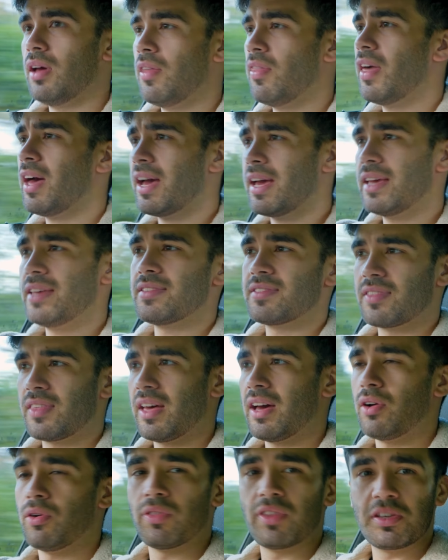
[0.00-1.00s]
And that is
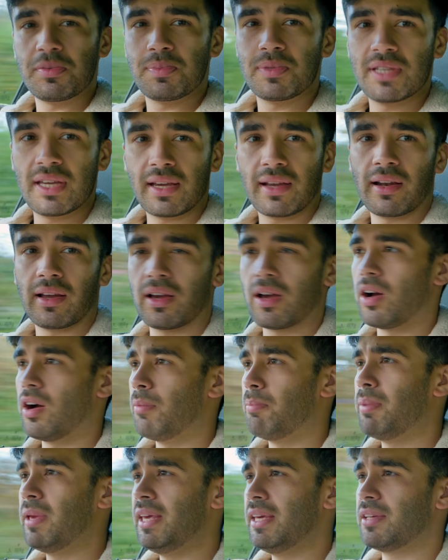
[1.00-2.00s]
that on this particular car,
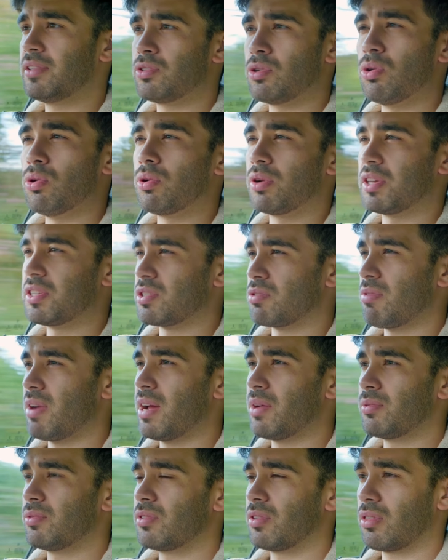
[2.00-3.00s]
peak torque is
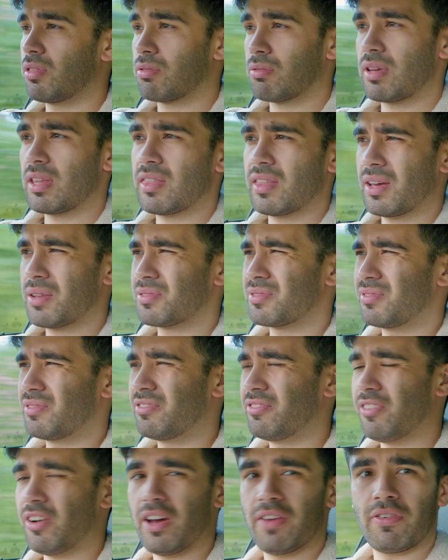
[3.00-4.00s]
around
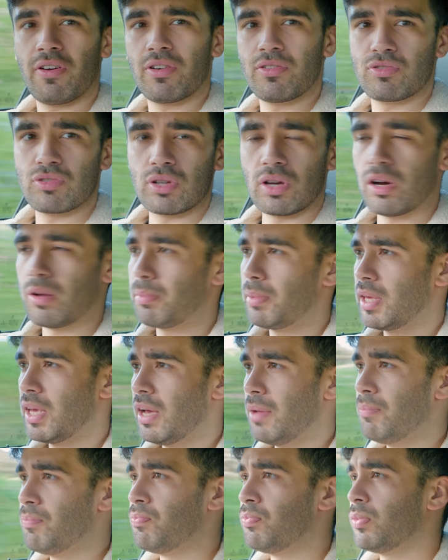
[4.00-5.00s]
3,500
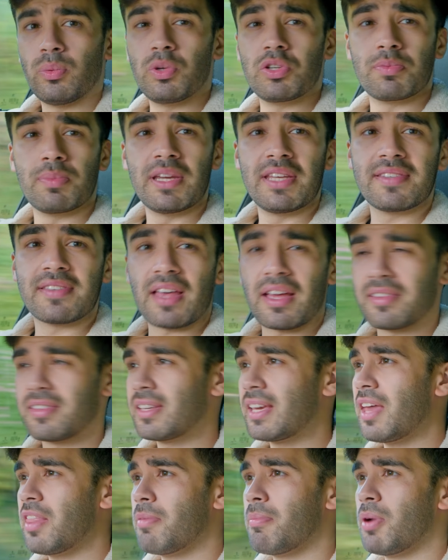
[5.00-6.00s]
RPM, which means that to
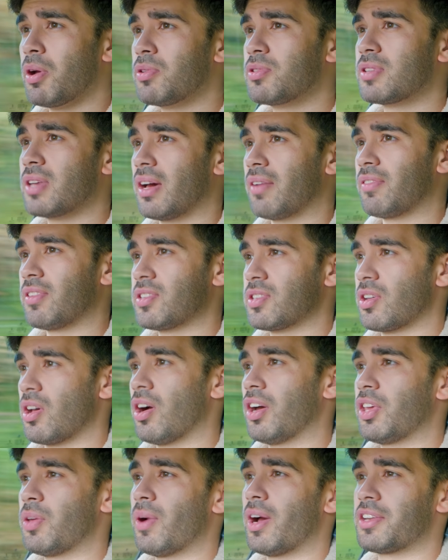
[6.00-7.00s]
get the most out of this
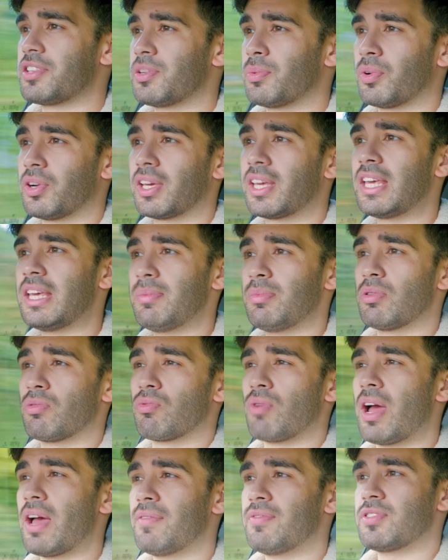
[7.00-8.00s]
car, you actually want to keep the
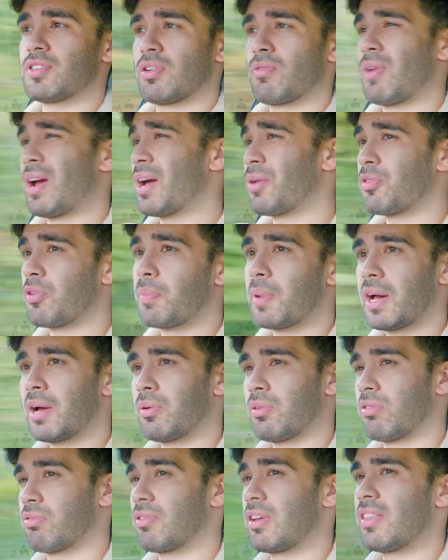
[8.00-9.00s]
revs around
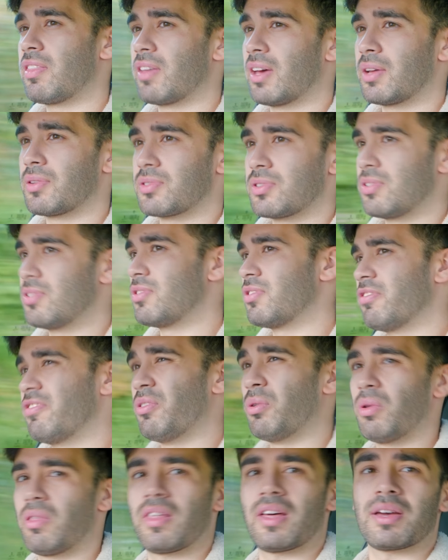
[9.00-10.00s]
about 3,000 to
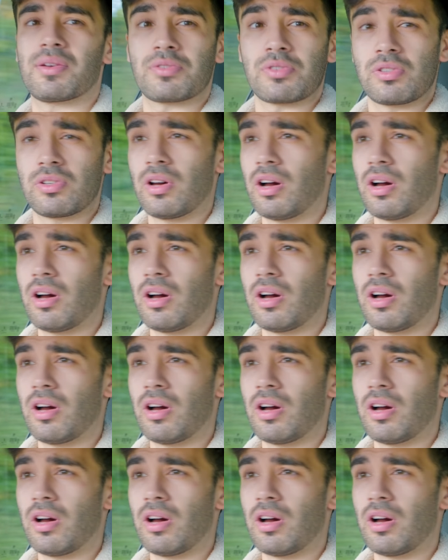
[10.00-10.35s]
4,000